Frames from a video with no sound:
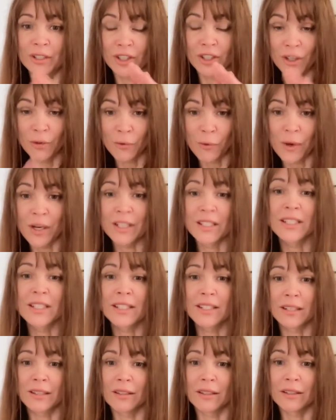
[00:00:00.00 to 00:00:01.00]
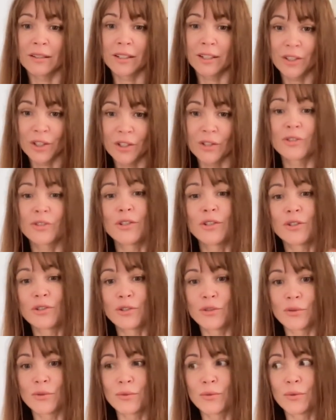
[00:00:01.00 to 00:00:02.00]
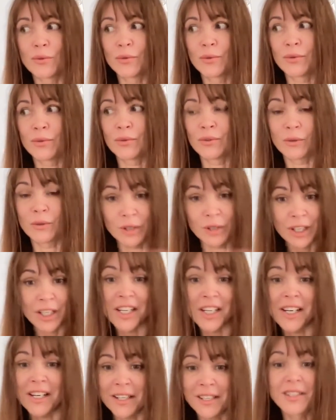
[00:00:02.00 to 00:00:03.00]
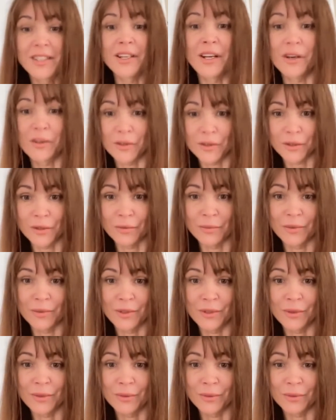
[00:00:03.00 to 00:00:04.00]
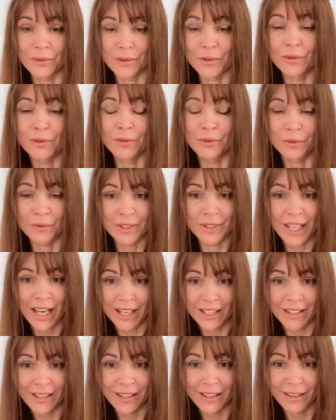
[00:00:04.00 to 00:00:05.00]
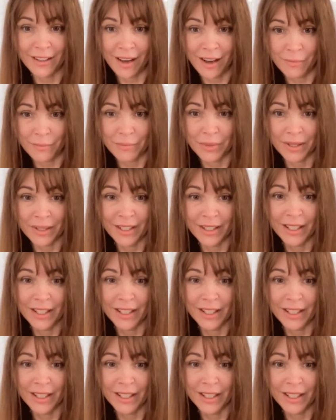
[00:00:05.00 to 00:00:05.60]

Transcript: She wants the children to organize their room, to to tidy up,